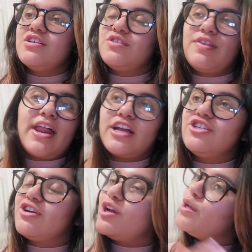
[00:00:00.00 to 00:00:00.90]
so that I
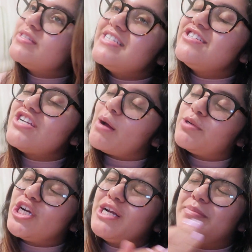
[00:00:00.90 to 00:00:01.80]
could close this
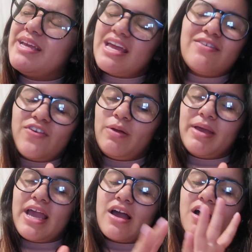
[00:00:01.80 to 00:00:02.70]
chapter and begin
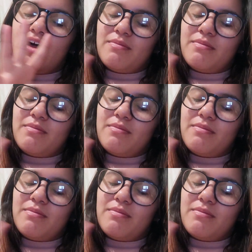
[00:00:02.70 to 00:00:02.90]
filming